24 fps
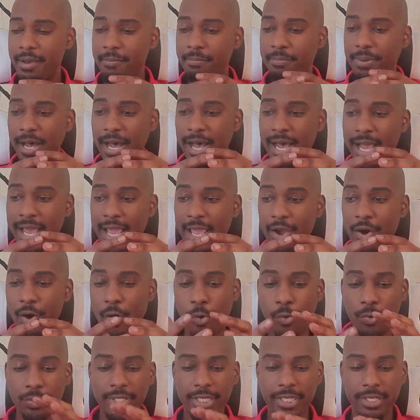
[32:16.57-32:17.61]
by
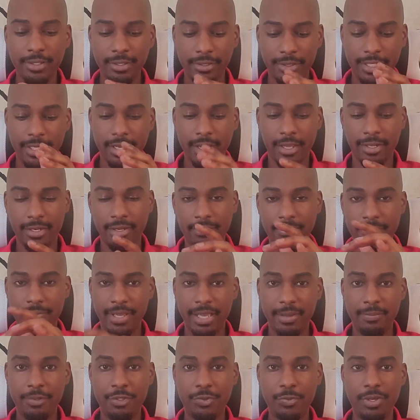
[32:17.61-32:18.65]
holding the item
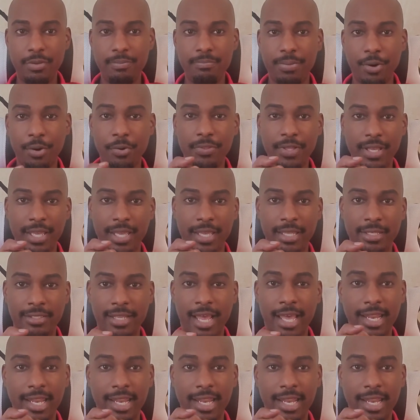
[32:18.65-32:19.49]
in between both hands.